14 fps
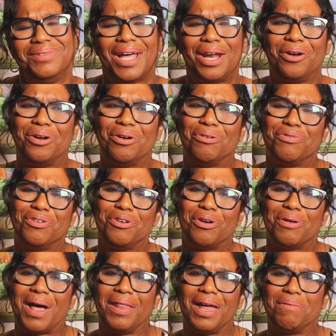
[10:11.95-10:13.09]
I don't know if you
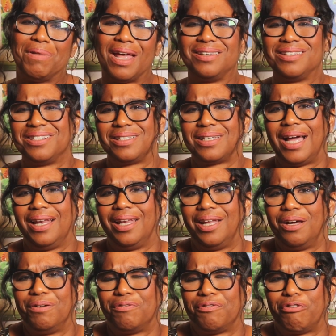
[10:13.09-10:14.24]
know how that just, I
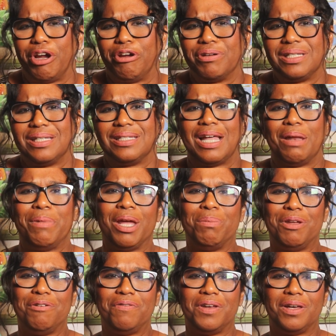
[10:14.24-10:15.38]
love fragrances that make
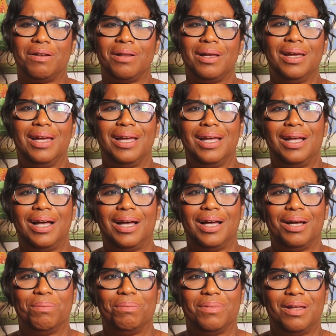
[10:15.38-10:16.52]
me feel
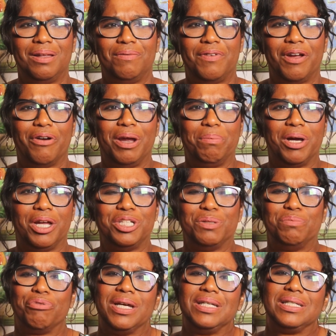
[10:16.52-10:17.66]
very much
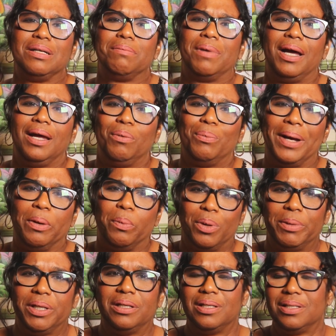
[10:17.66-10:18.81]
embracing my
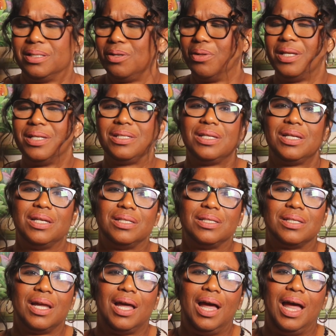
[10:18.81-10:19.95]
womanhood. So this
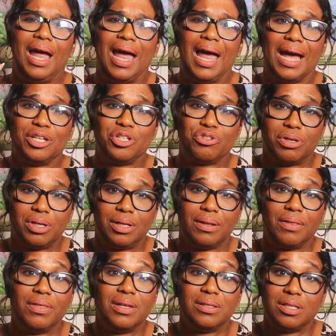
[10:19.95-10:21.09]
is Astra.
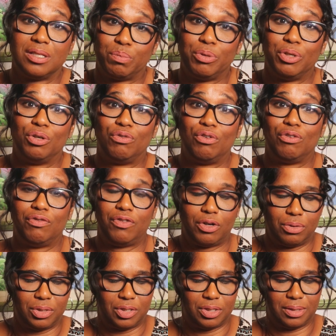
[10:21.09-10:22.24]
This is beautiful,
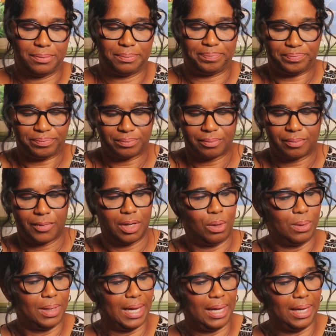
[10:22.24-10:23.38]
folks.
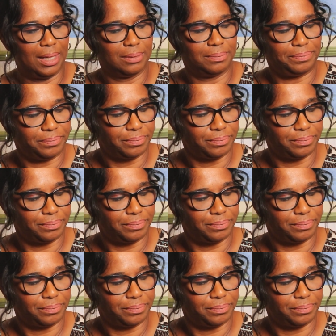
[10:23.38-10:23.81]
Okay.